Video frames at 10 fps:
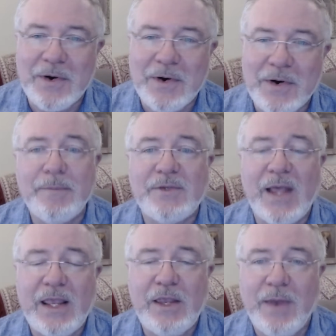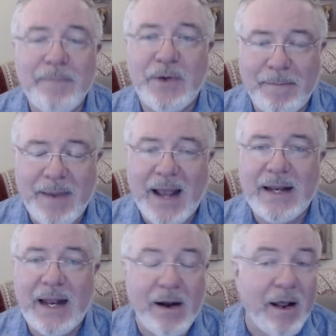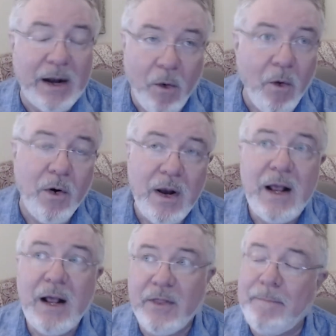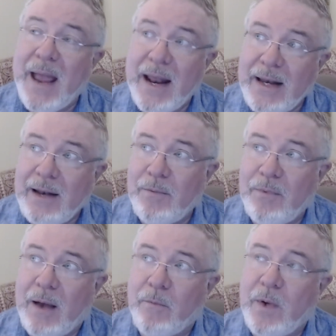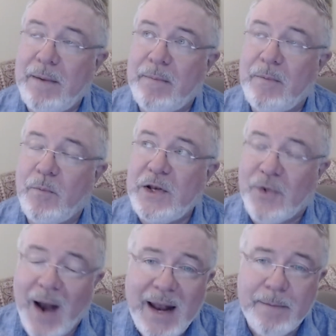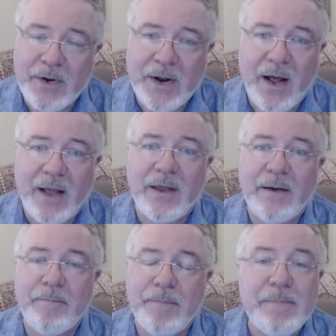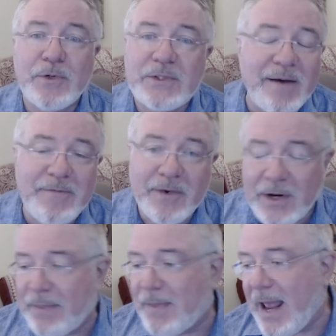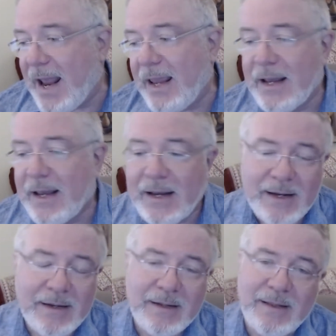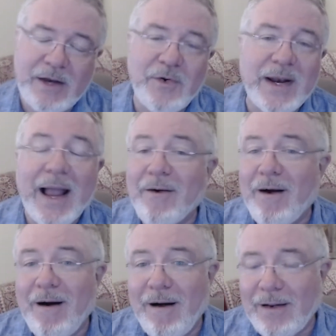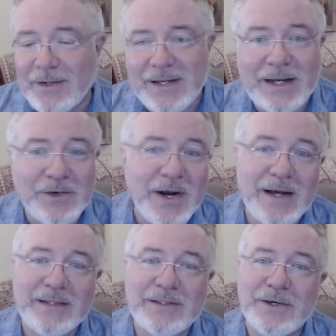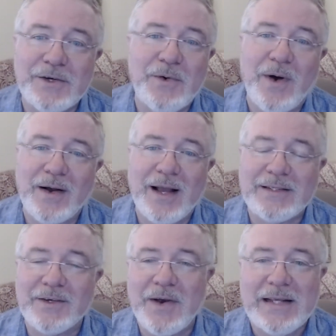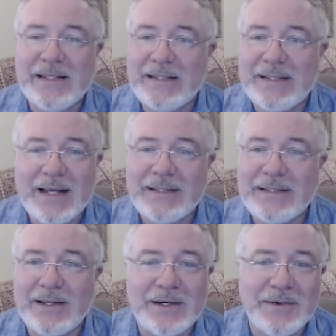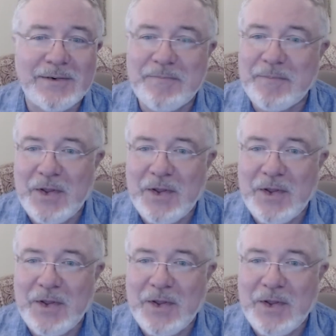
times that you can't put a band aid on it, or the band aid that we try to put on them, people suffer and they drink alcohol or take drugs or do all kinds of crazy sex or,